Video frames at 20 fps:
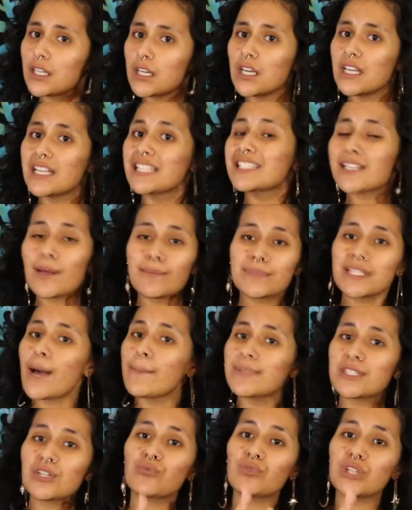
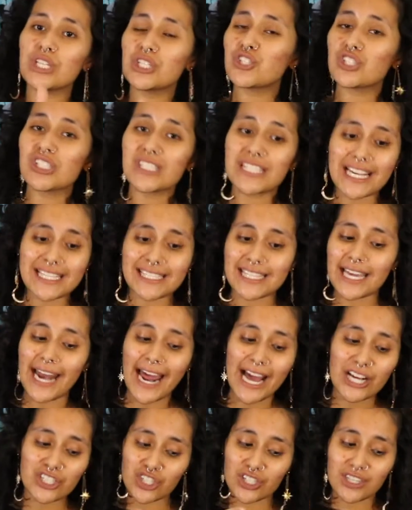sometimes it really just takes that
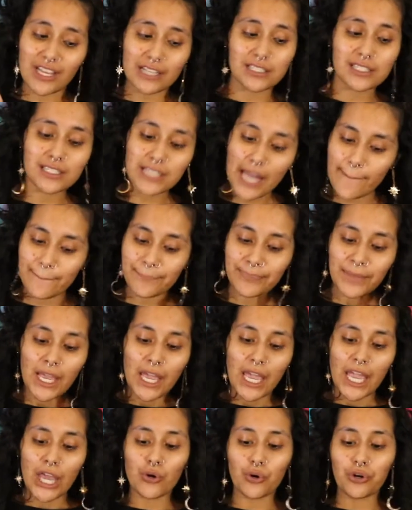action, that step,
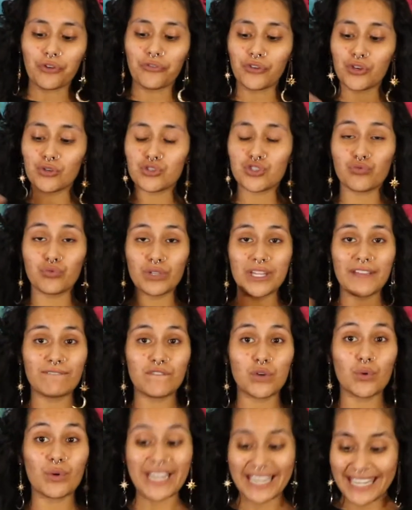in order for you to really
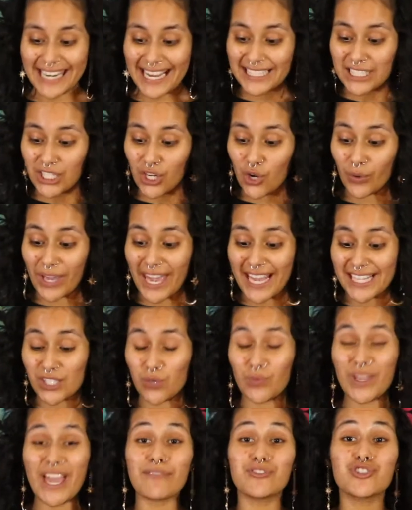feel connected. Okay, so
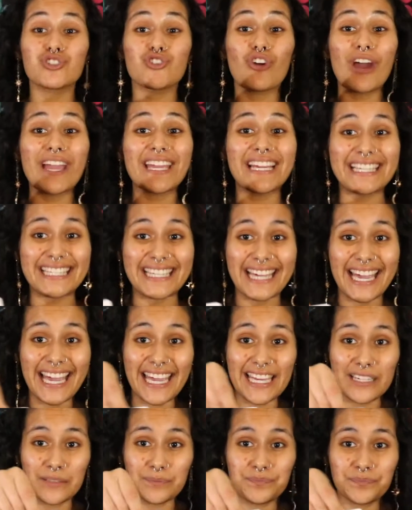we have try
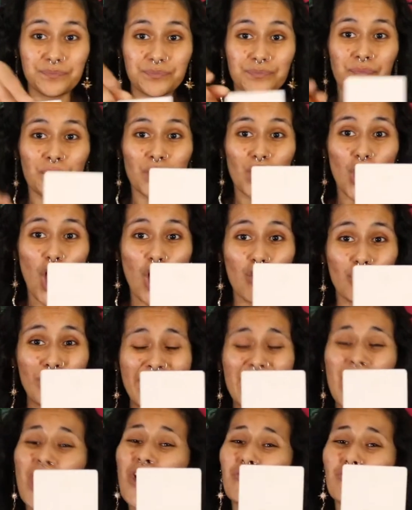again. All
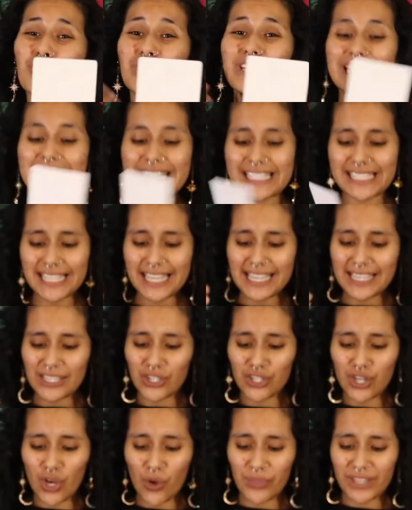right, releasing,
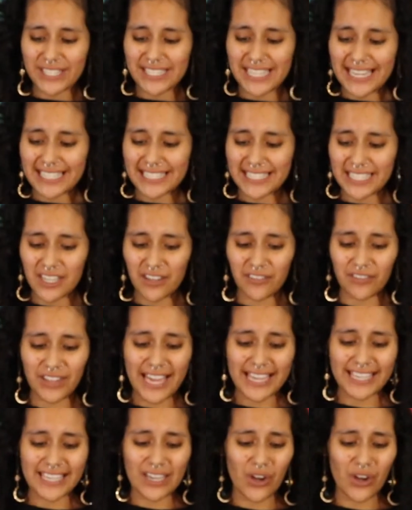you know, this idea of like,